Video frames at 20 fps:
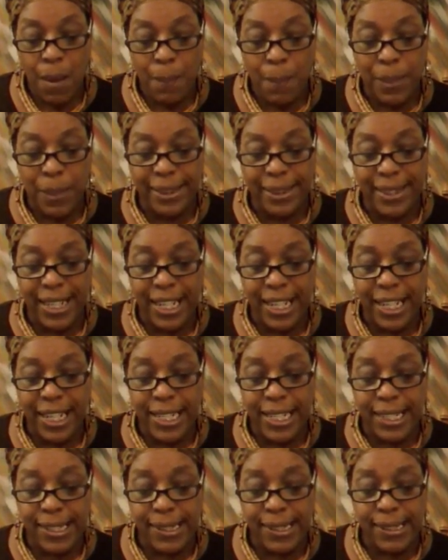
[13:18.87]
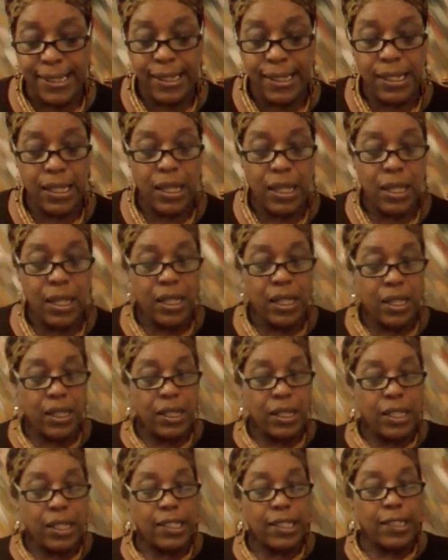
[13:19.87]
But these
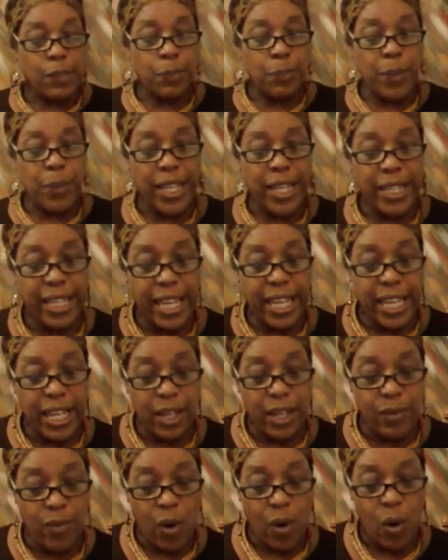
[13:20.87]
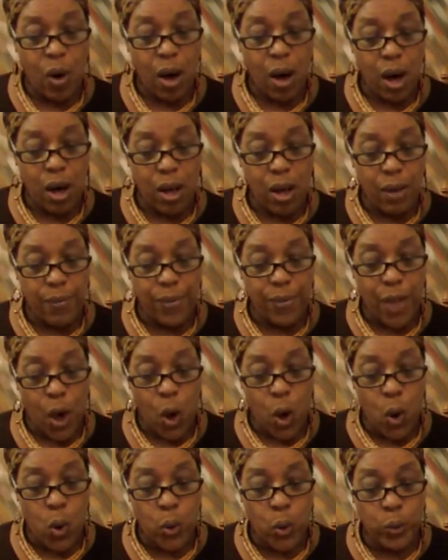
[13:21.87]
speak evil of
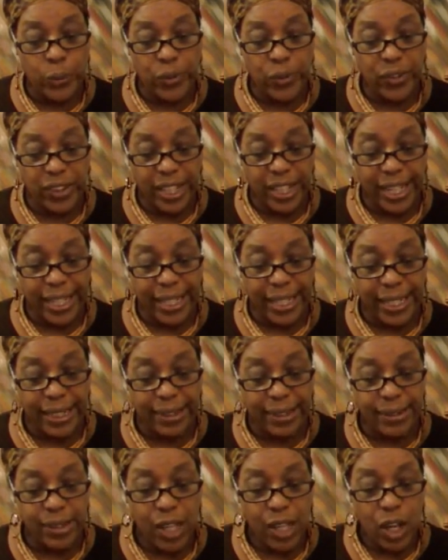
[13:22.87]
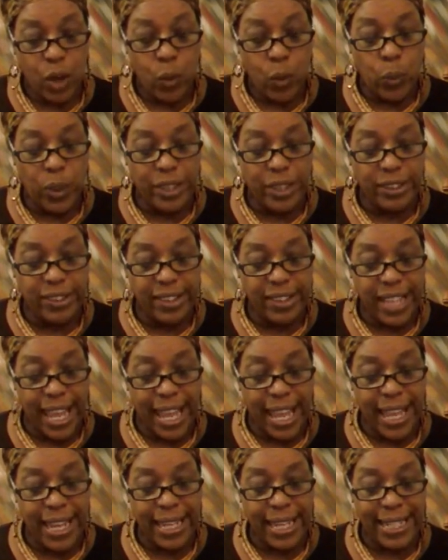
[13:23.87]
those things which
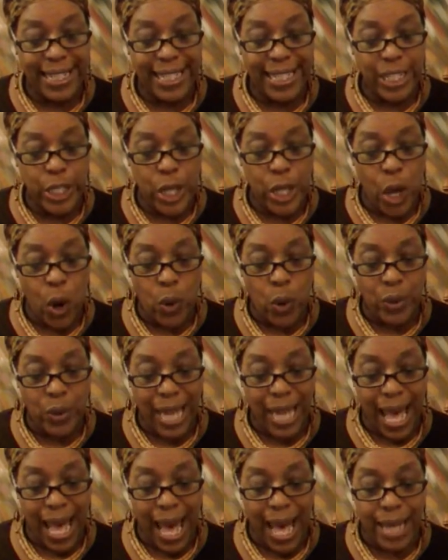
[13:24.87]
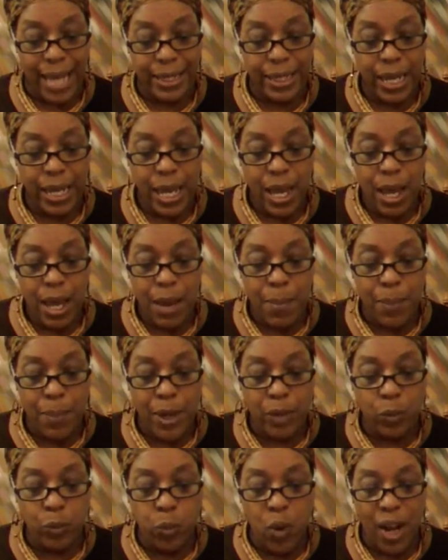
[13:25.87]
they know not,
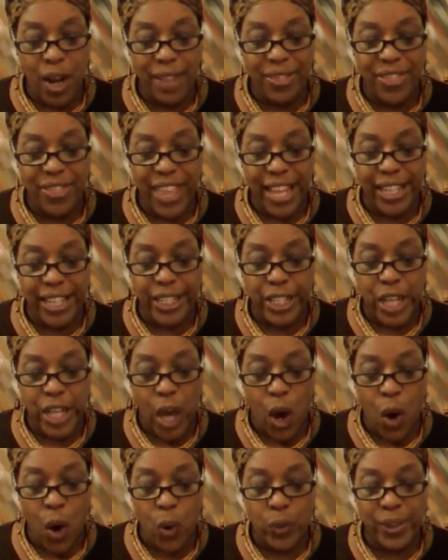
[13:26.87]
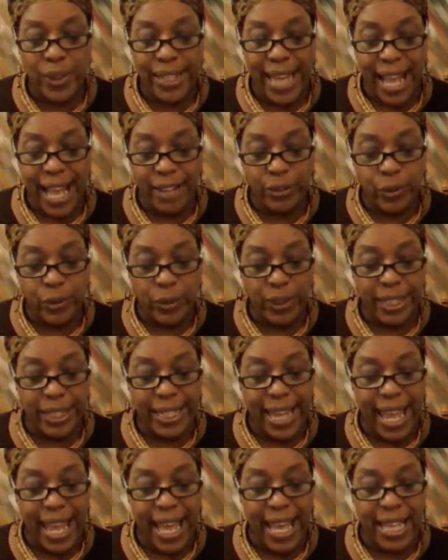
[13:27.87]
but what they know
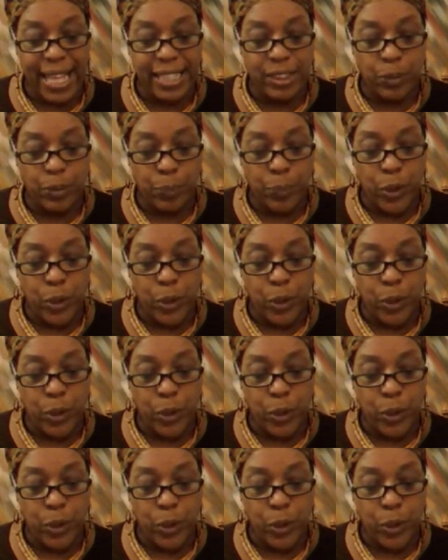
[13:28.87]
naturally as